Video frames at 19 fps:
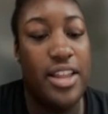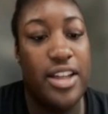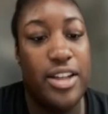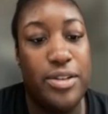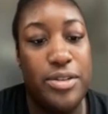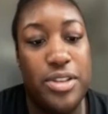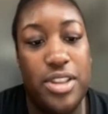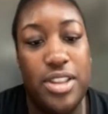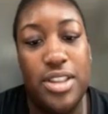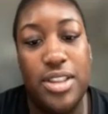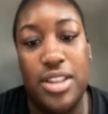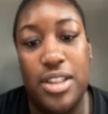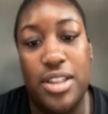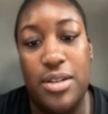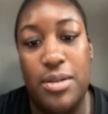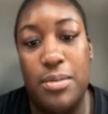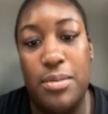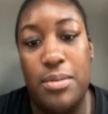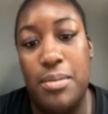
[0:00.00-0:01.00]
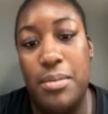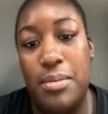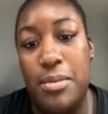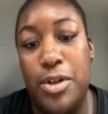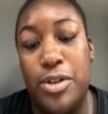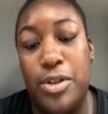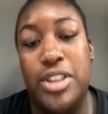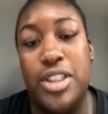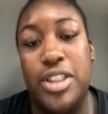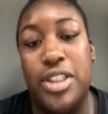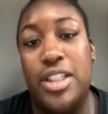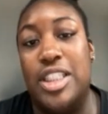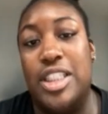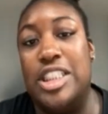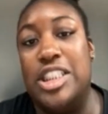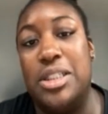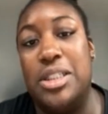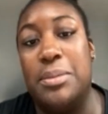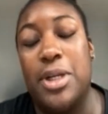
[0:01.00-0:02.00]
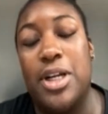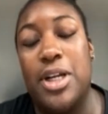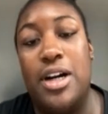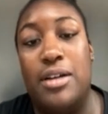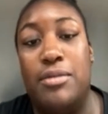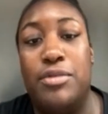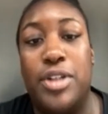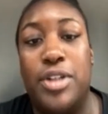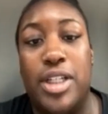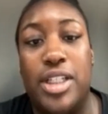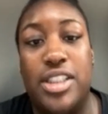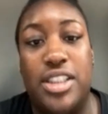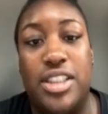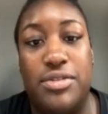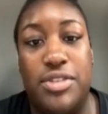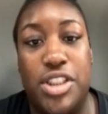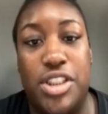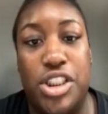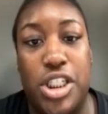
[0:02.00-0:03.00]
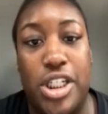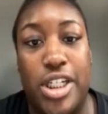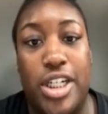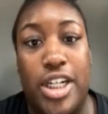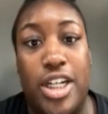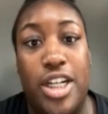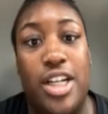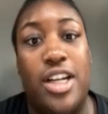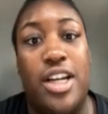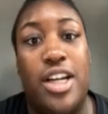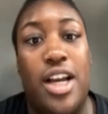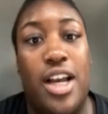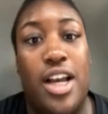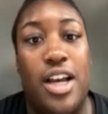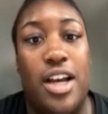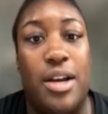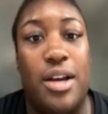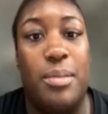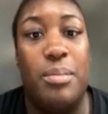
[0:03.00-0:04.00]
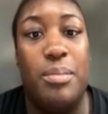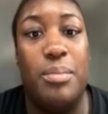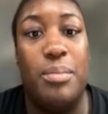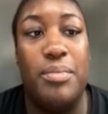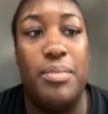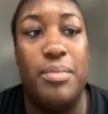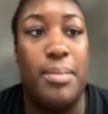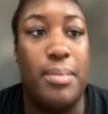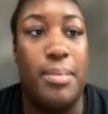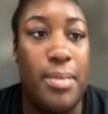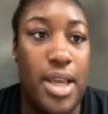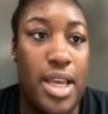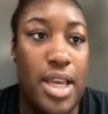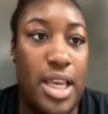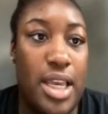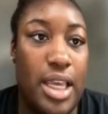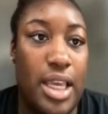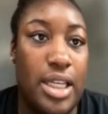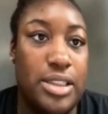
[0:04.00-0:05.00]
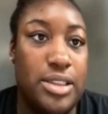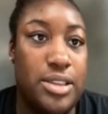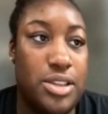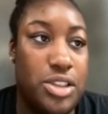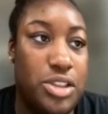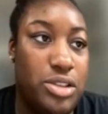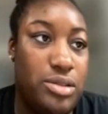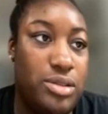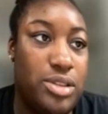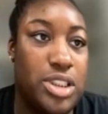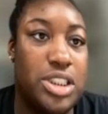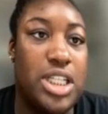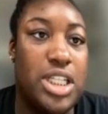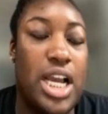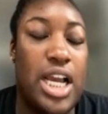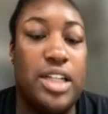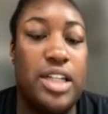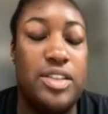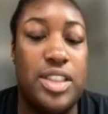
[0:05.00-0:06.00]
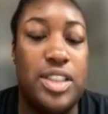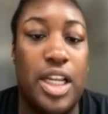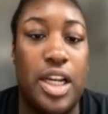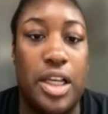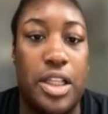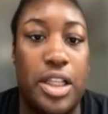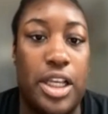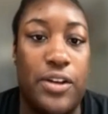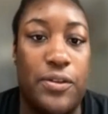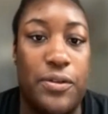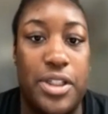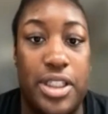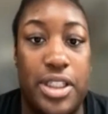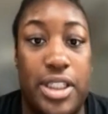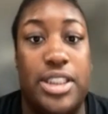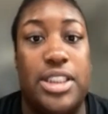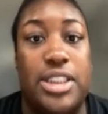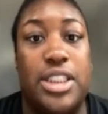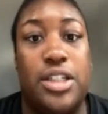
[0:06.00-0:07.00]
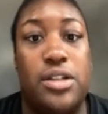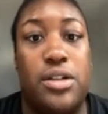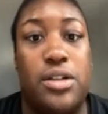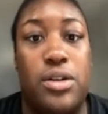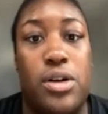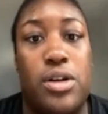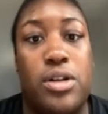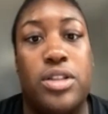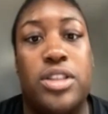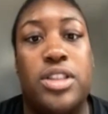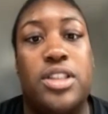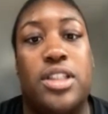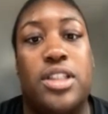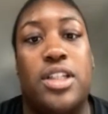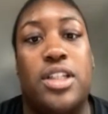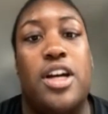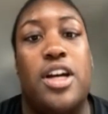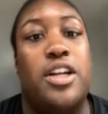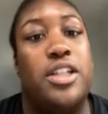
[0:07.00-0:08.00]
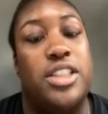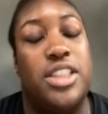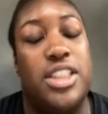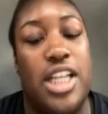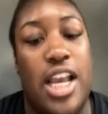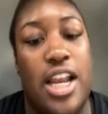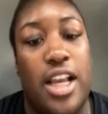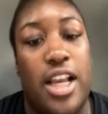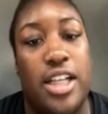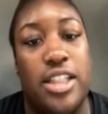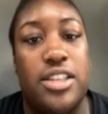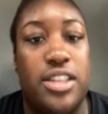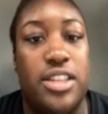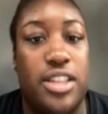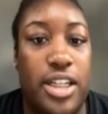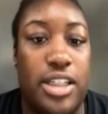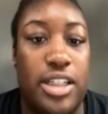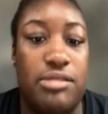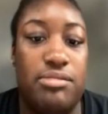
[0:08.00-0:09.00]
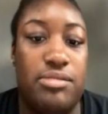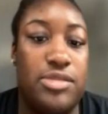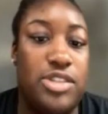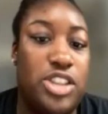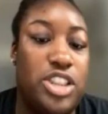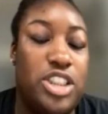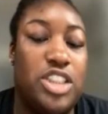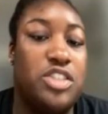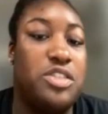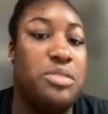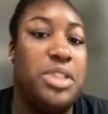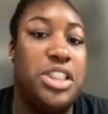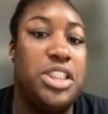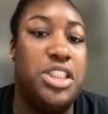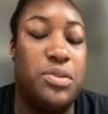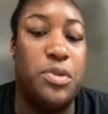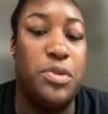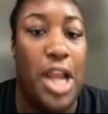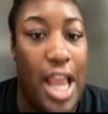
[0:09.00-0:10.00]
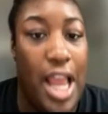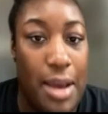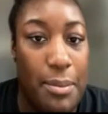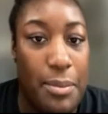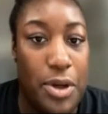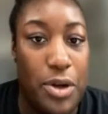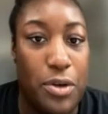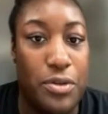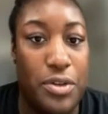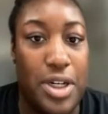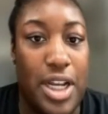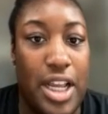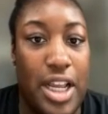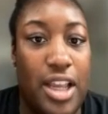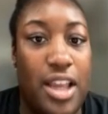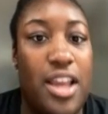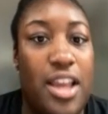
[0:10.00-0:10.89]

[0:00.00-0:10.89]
was mostly the gym confidence for sure. And just kind of setting like realistic goals and understanding it's like transformation won't happen overnight.